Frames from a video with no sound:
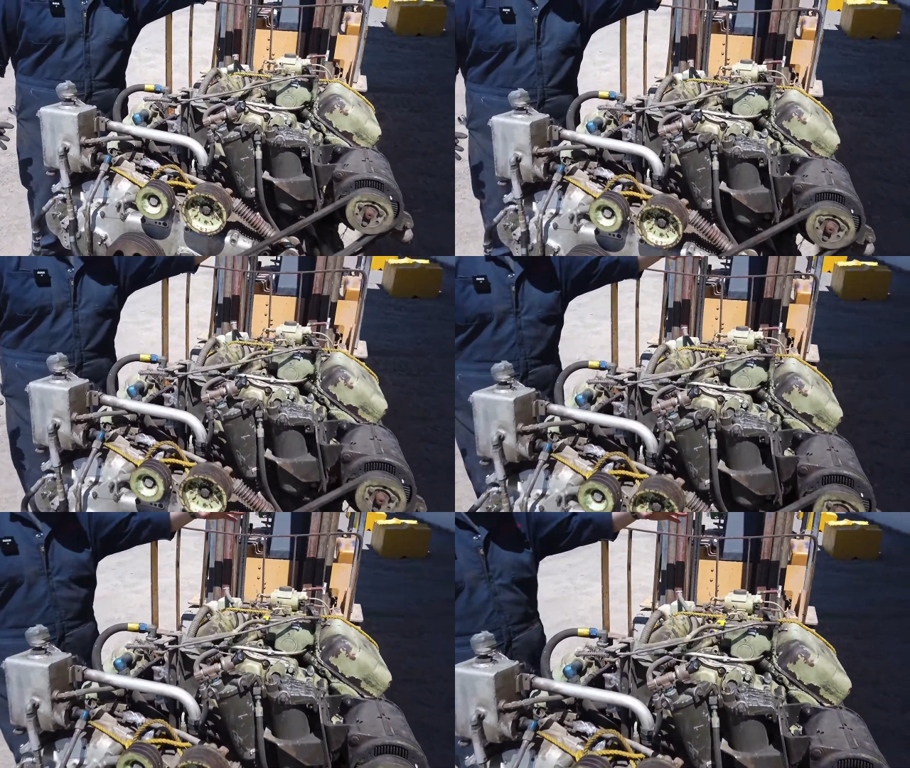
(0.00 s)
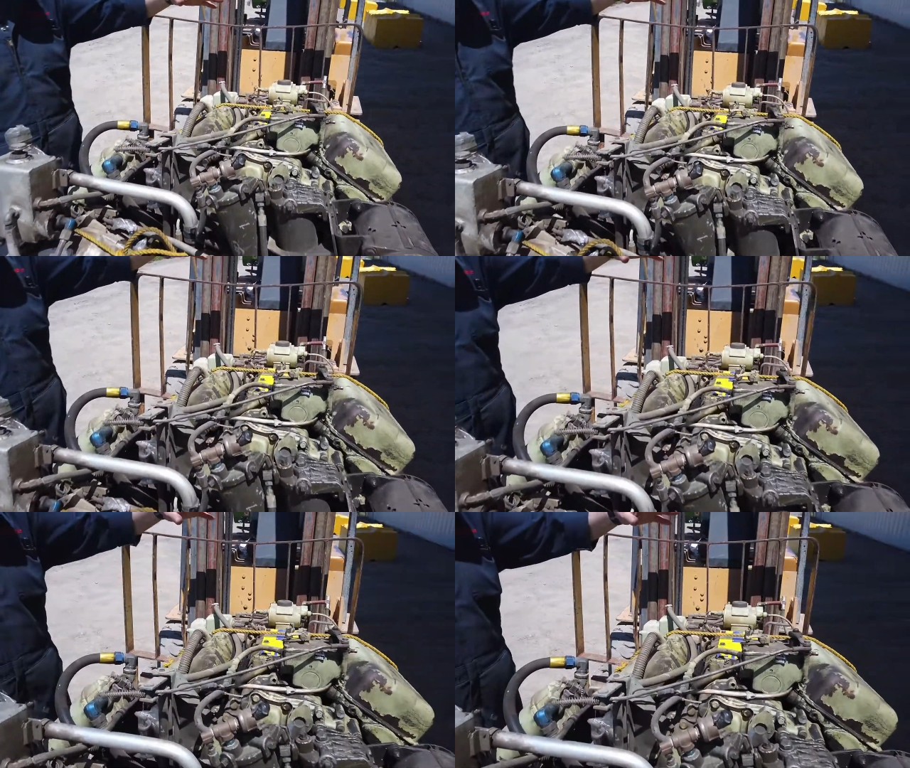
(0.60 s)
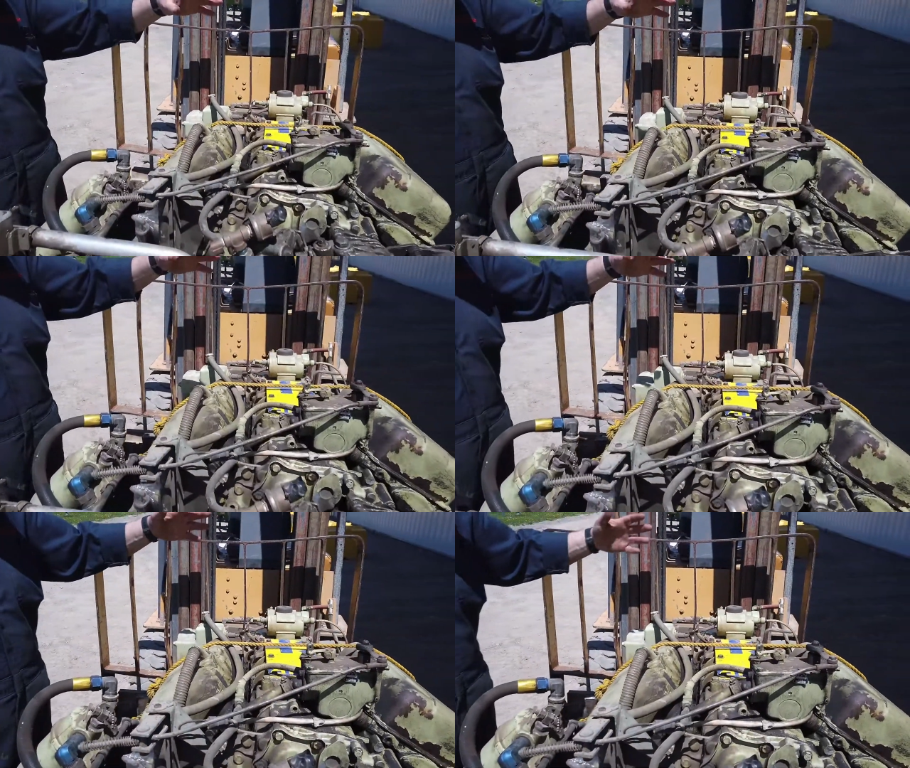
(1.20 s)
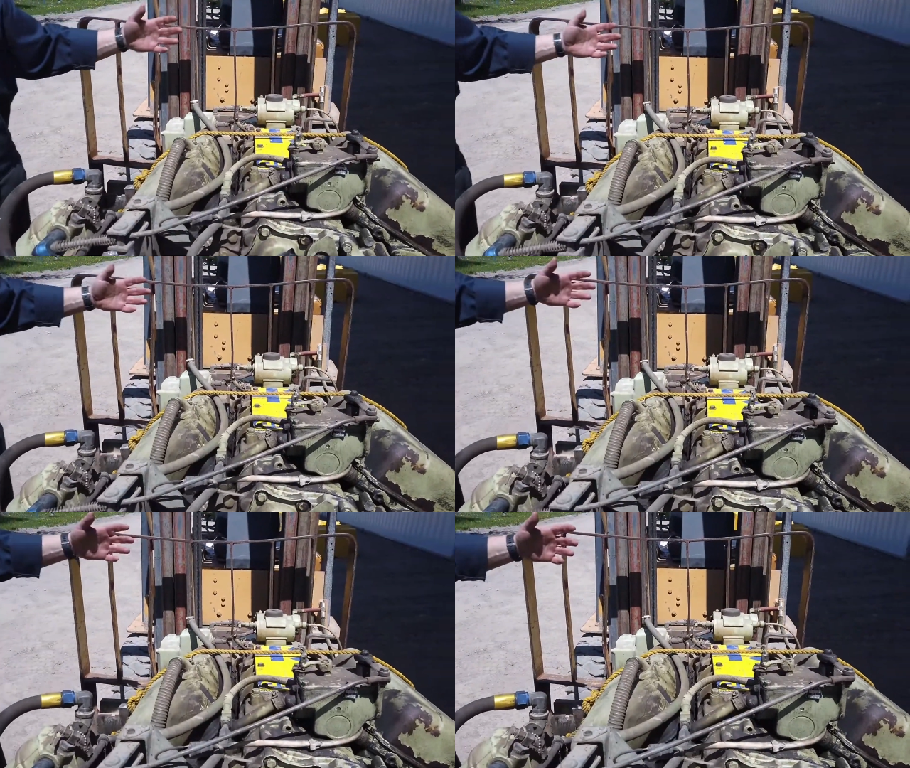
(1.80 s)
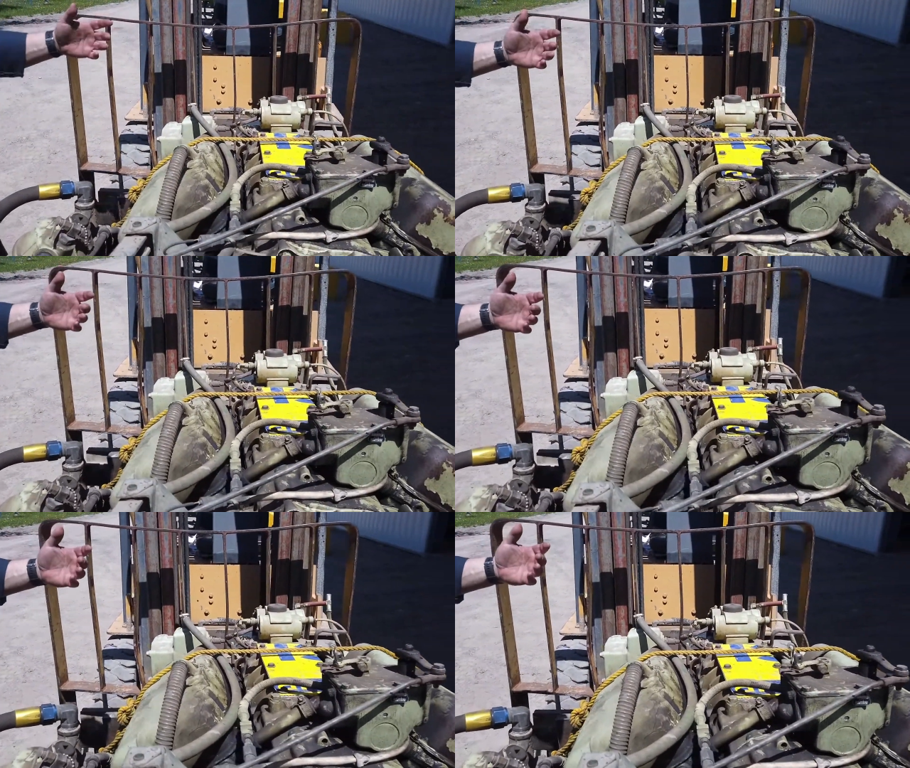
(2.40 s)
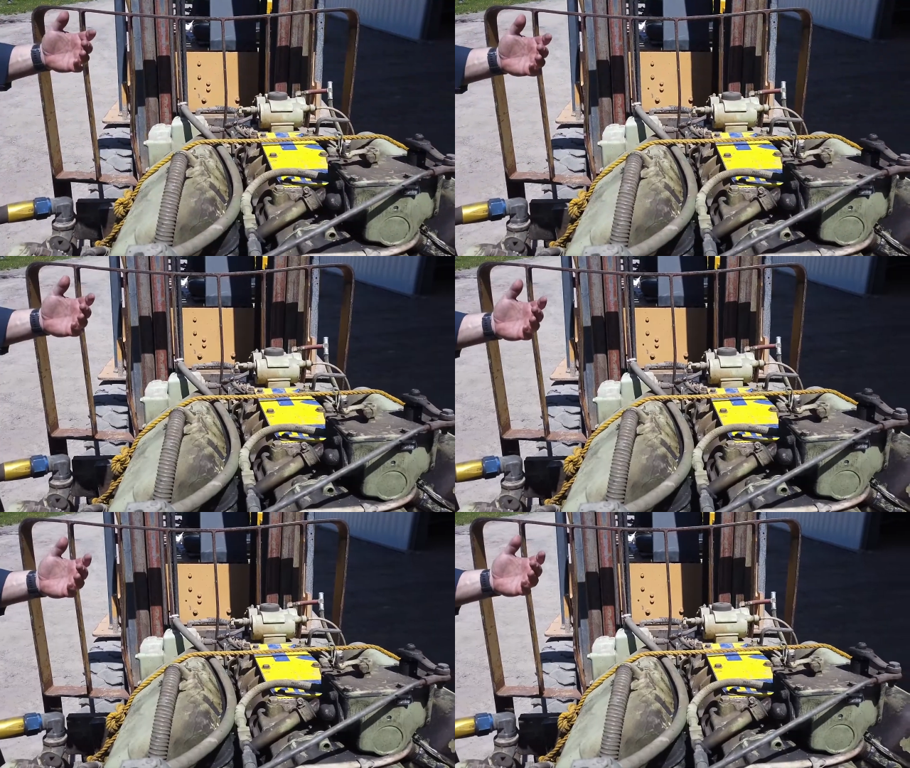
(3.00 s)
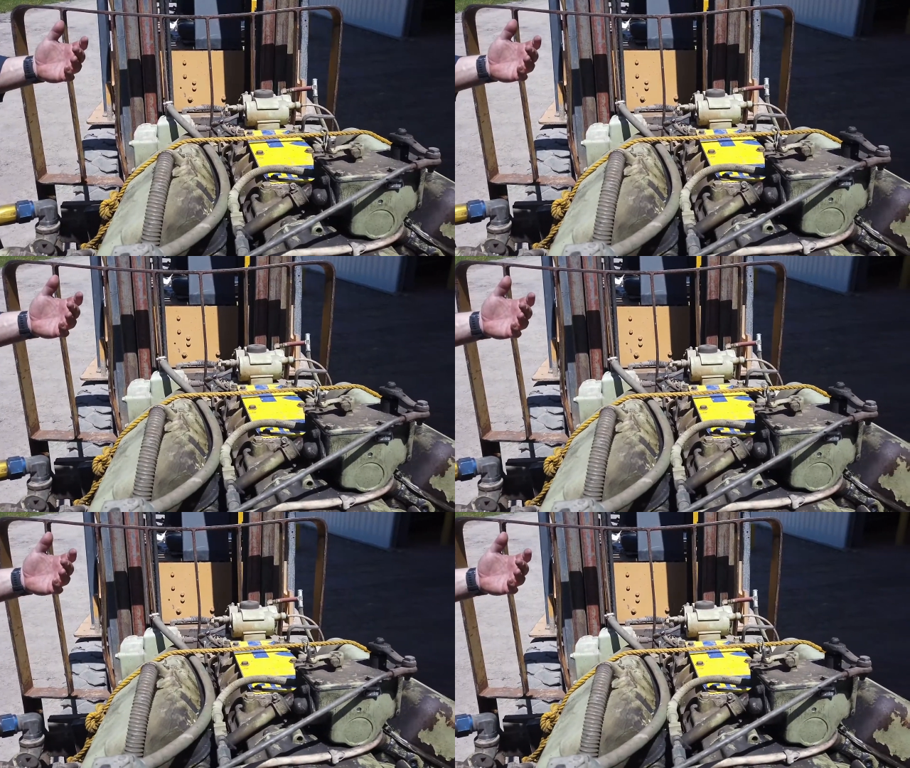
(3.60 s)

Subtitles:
(no speaker visible)